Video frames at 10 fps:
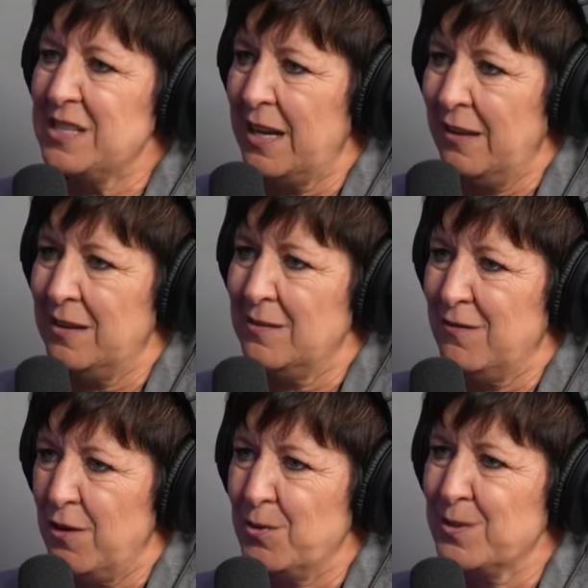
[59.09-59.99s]
talented
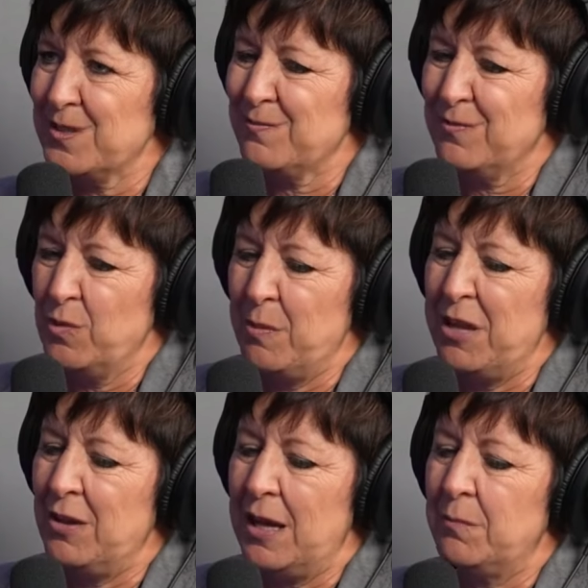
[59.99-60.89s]
folks,
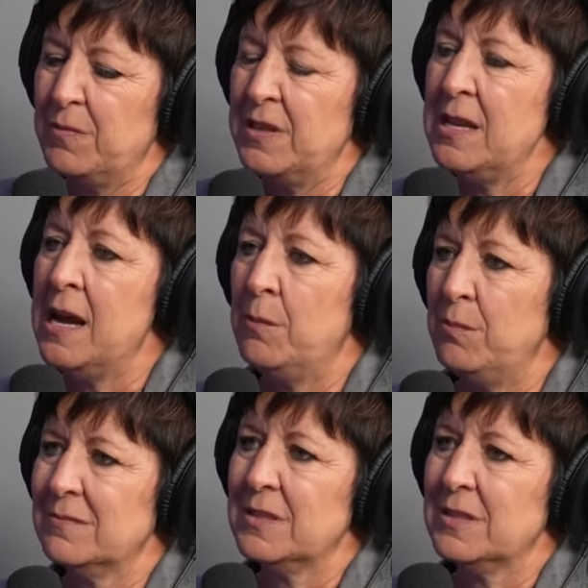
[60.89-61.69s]
women that now,